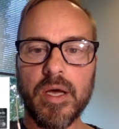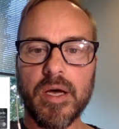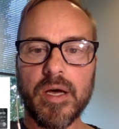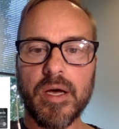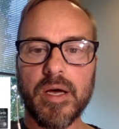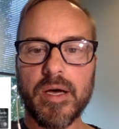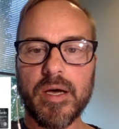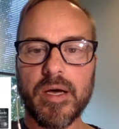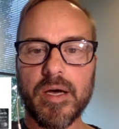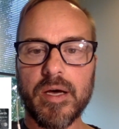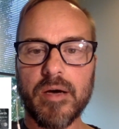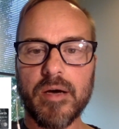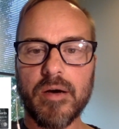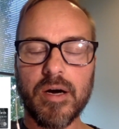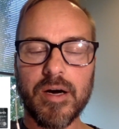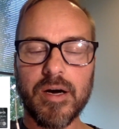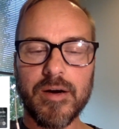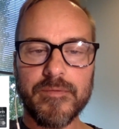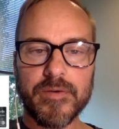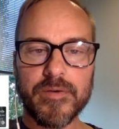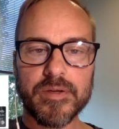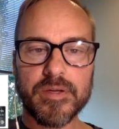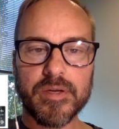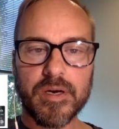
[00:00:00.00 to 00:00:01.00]

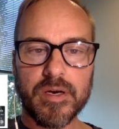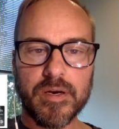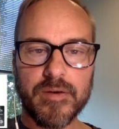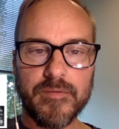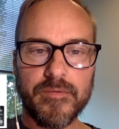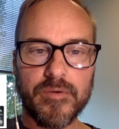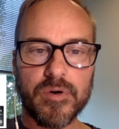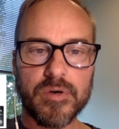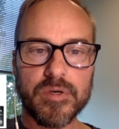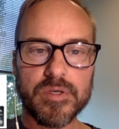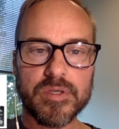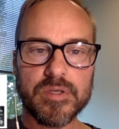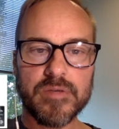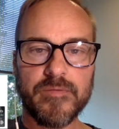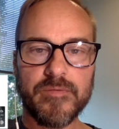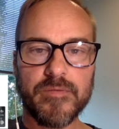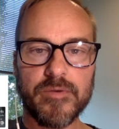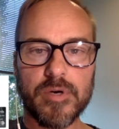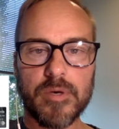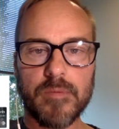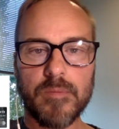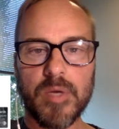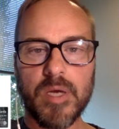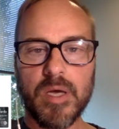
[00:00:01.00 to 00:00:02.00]
offered the conversion
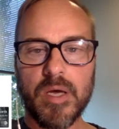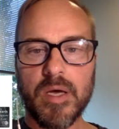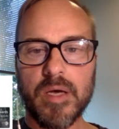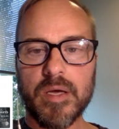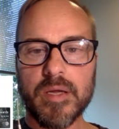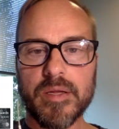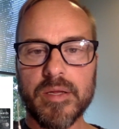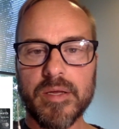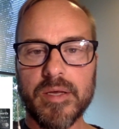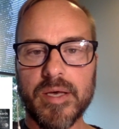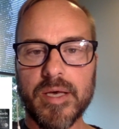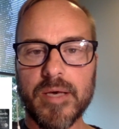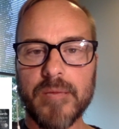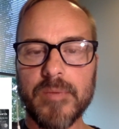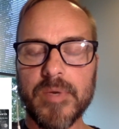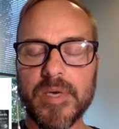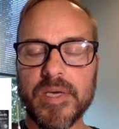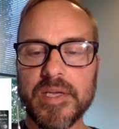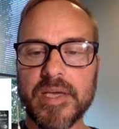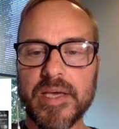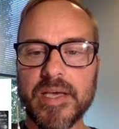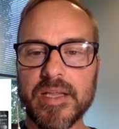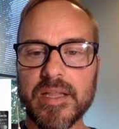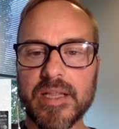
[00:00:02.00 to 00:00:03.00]
from the
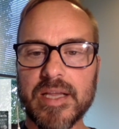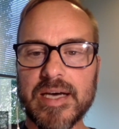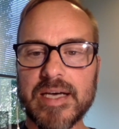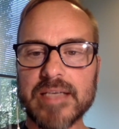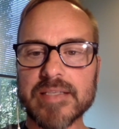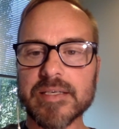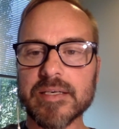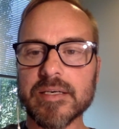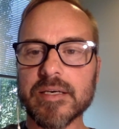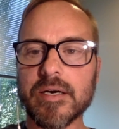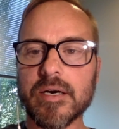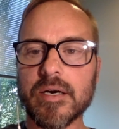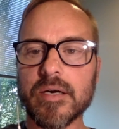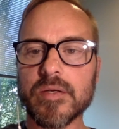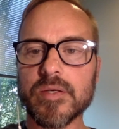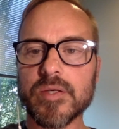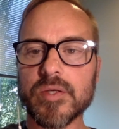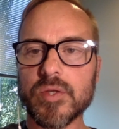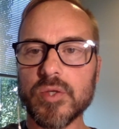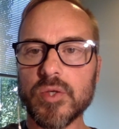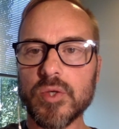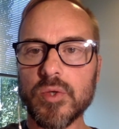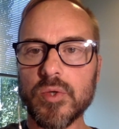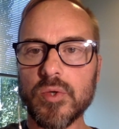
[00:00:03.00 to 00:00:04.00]
MBNA Alaska cards
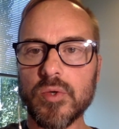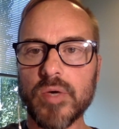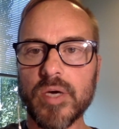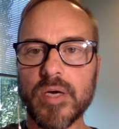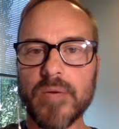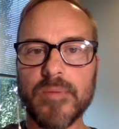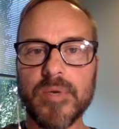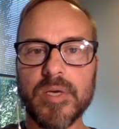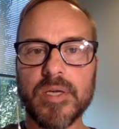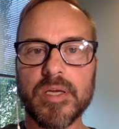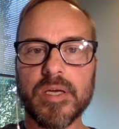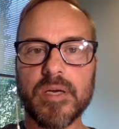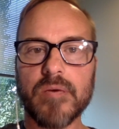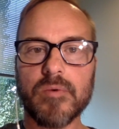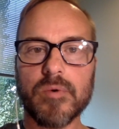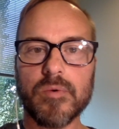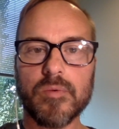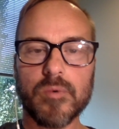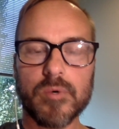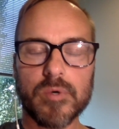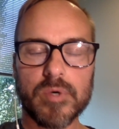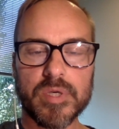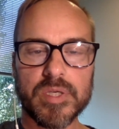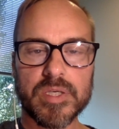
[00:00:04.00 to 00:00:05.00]
to MBNA
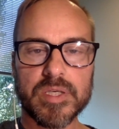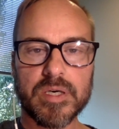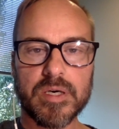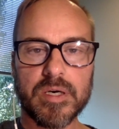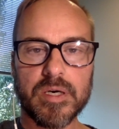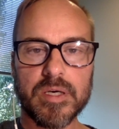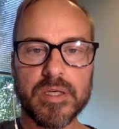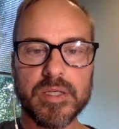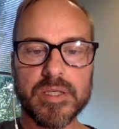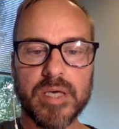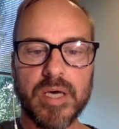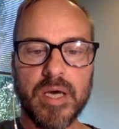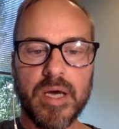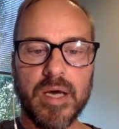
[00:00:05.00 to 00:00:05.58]
Rewards cards,